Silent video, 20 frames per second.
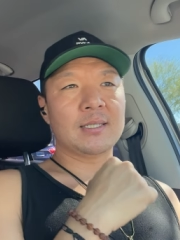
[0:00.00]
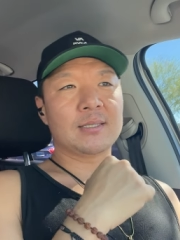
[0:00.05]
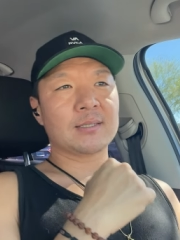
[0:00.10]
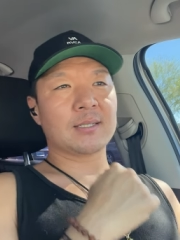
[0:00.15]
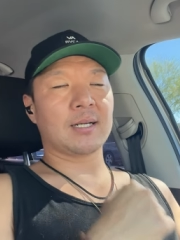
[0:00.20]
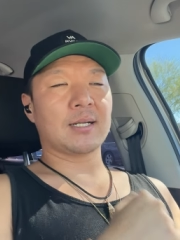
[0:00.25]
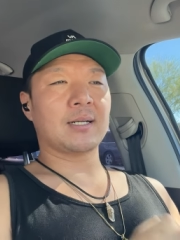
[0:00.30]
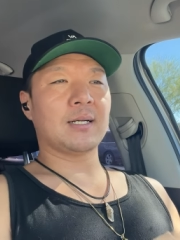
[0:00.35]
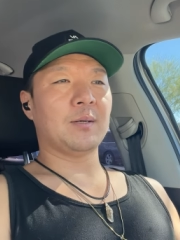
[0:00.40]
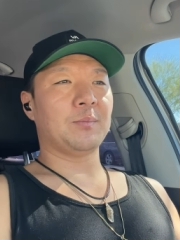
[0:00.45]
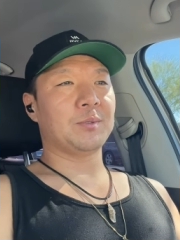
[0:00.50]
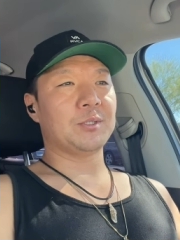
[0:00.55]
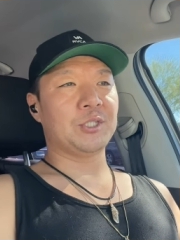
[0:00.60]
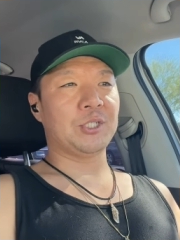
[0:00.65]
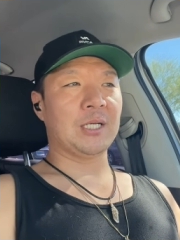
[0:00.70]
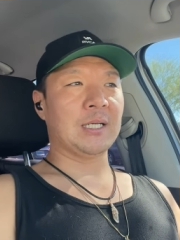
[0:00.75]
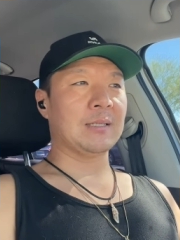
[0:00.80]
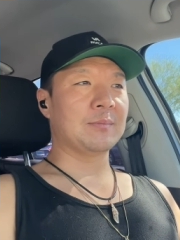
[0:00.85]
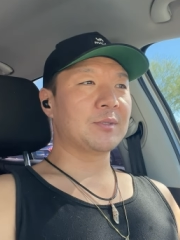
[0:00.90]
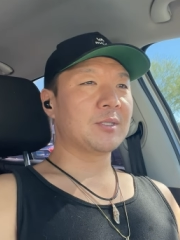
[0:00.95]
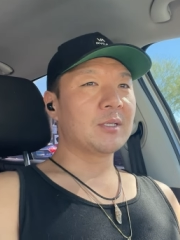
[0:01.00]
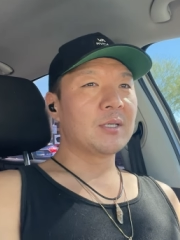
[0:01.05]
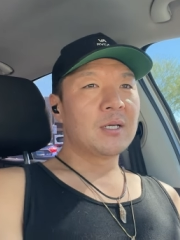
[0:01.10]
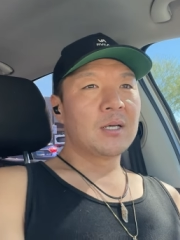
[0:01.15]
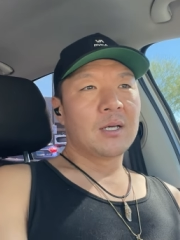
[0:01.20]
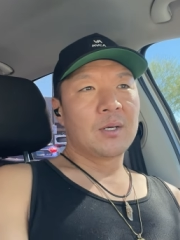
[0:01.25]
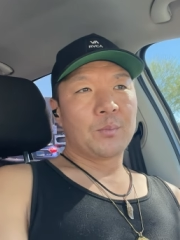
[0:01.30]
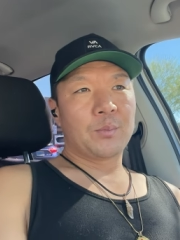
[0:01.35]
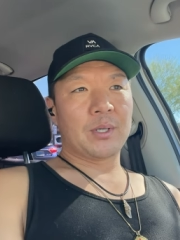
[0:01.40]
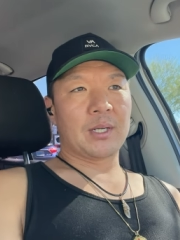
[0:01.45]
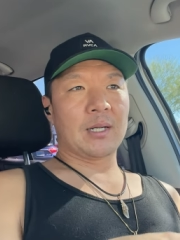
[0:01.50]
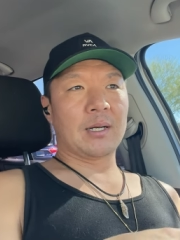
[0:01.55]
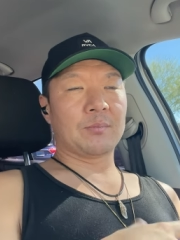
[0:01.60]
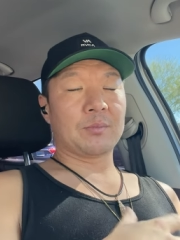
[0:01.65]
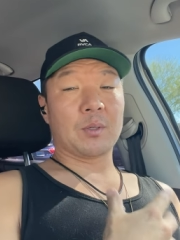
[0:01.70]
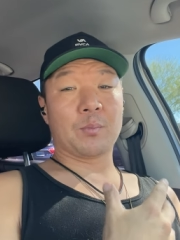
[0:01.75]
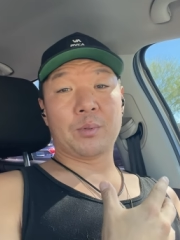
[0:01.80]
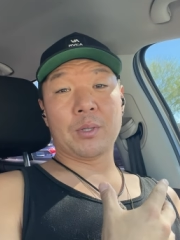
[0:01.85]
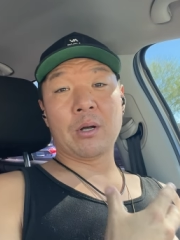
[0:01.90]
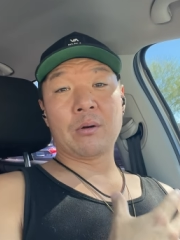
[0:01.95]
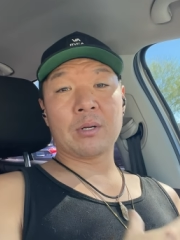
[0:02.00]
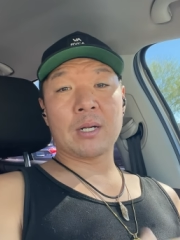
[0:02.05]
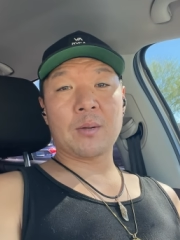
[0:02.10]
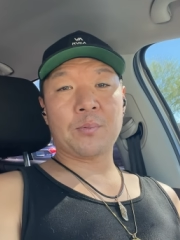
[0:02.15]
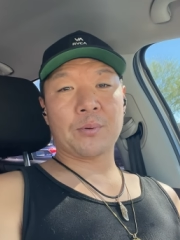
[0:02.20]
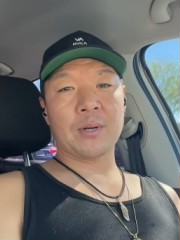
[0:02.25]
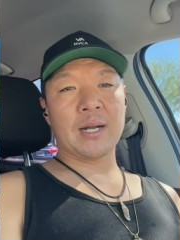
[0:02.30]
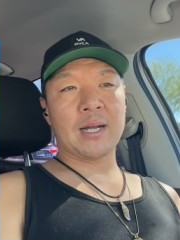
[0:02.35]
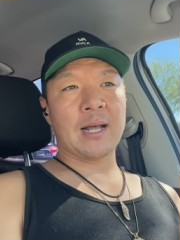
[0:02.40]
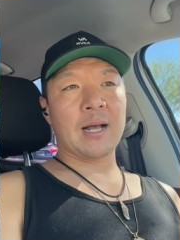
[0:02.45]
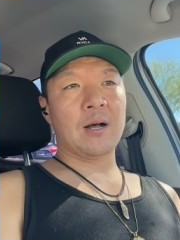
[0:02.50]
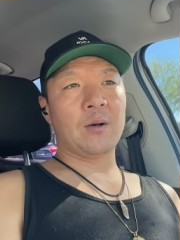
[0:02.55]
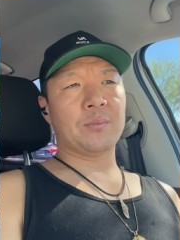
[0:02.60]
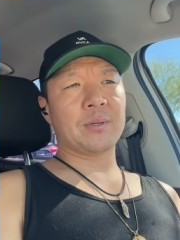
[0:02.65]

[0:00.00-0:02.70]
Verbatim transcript: He's got a couple jams, but um, they're blowing up right now.